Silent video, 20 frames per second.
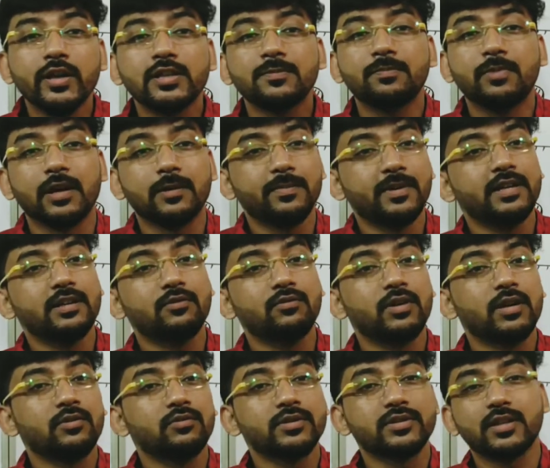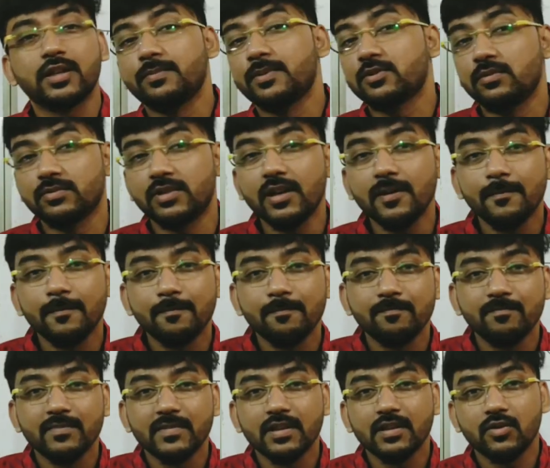perpendicular to the surface of the
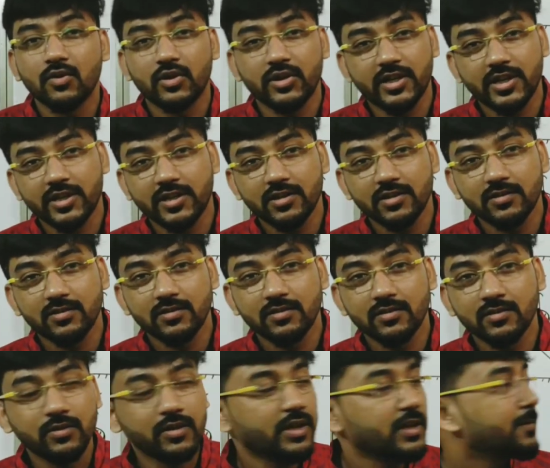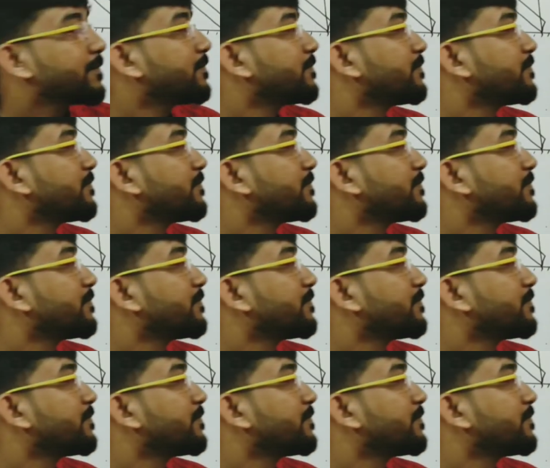contact. Okay.